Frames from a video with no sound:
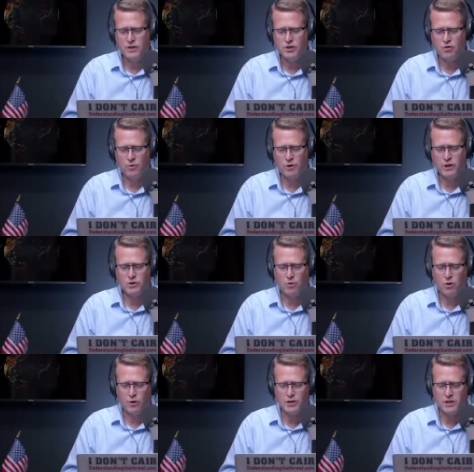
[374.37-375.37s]
is growing into
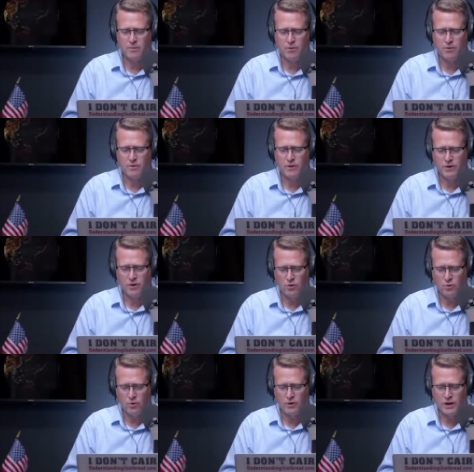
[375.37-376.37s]
a holy temple in the
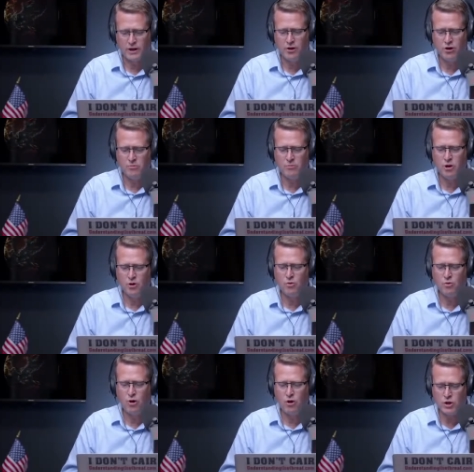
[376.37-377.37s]
Lord, in whom
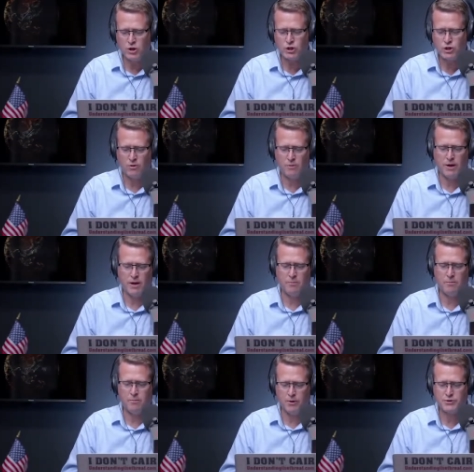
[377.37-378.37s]
you also are
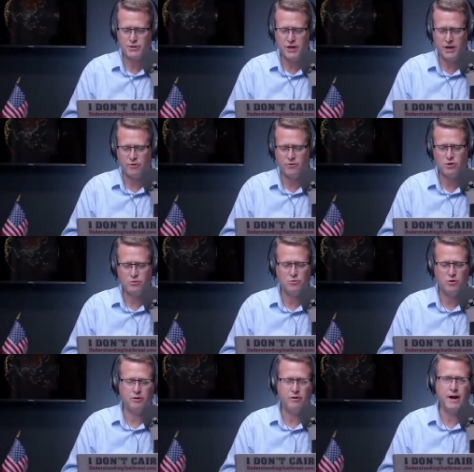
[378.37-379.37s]
being built together into a
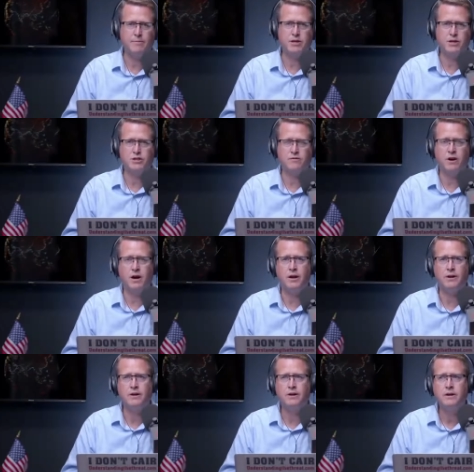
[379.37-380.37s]
dwelling or habitation of
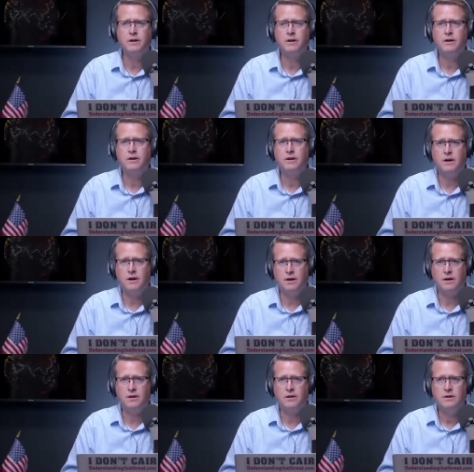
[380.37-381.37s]
God
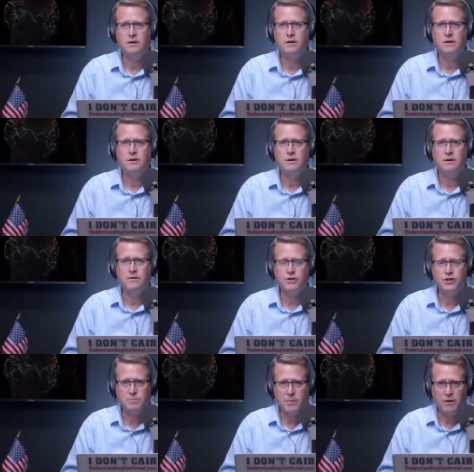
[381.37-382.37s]
in
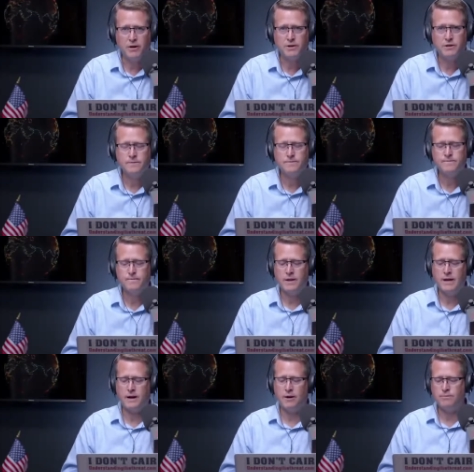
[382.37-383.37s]
the Spirit.
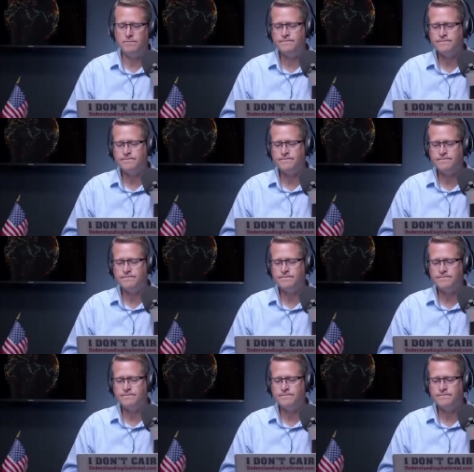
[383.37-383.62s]
Now,